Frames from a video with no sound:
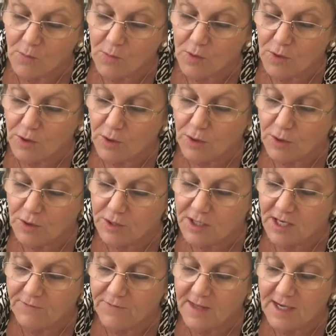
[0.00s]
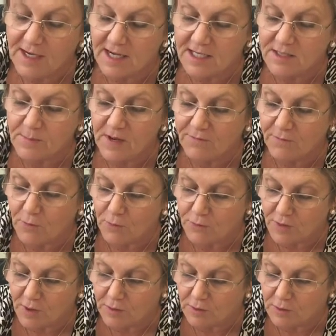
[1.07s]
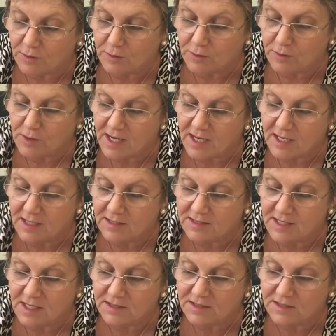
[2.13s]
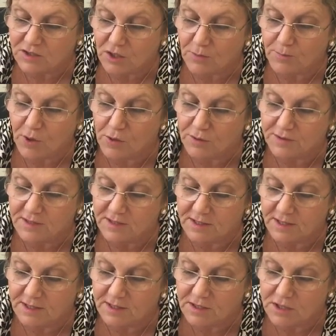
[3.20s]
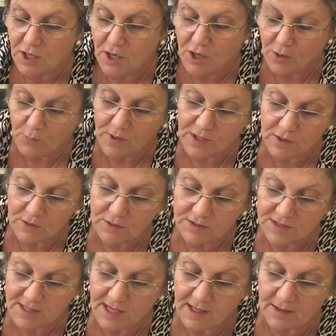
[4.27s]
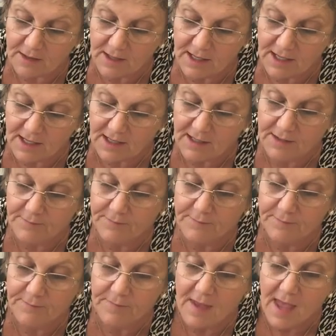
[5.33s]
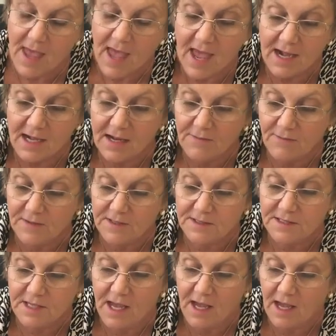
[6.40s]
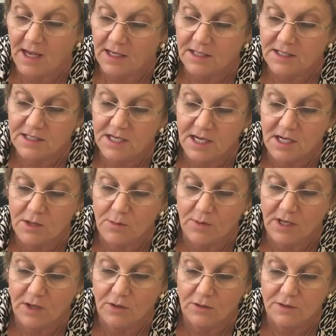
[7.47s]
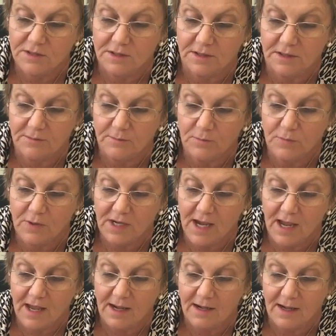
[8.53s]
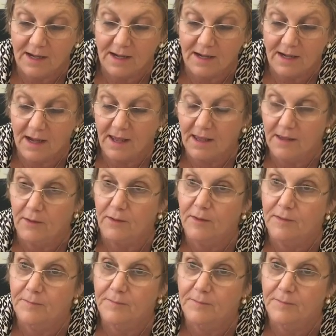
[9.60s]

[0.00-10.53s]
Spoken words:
a word, if the letter before the ul is a stop consonant, we use L-E. And if it's a continuing consonant, we add E-L.